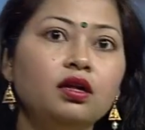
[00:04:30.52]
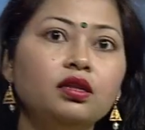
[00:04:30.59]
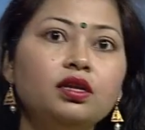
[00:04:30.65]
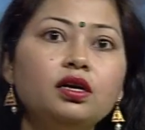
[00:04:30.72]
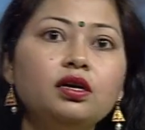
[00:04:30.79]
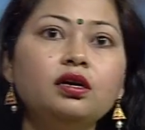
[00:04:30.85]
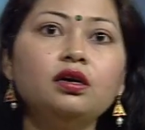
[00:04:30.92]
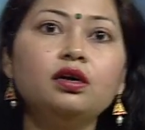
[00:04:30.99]

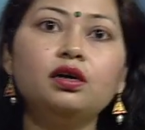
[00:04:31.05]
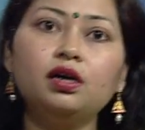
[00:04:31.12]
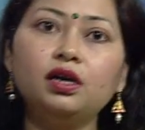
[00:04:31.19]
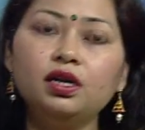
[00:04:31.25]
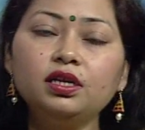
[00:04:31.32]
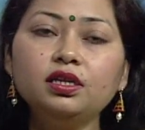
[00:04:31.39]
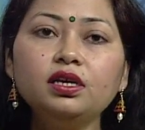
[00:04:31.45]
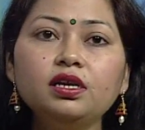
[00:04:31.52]
The
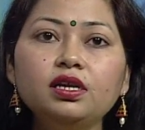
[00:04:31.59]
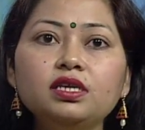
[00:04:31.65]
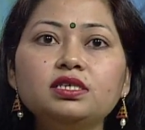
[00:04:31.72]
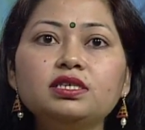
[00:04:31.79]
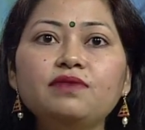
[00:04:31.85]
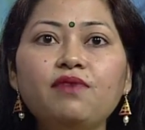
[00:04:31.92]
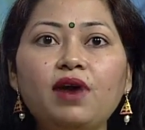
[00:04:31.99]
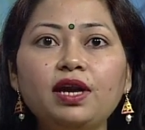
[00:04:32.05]
another is
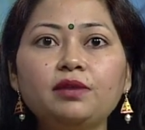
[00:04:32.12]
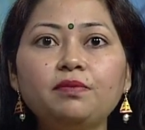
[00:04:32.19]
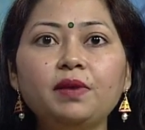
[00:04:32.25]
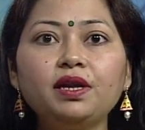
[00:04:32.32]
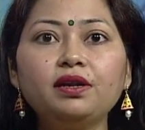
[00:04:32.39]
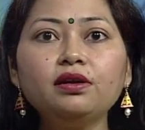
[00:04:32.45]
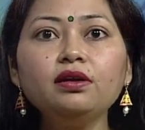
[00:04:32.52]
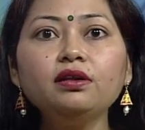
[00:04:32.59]
the white
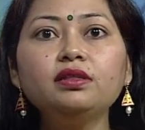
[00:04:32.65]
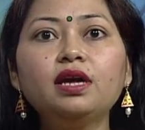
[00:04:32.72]
matter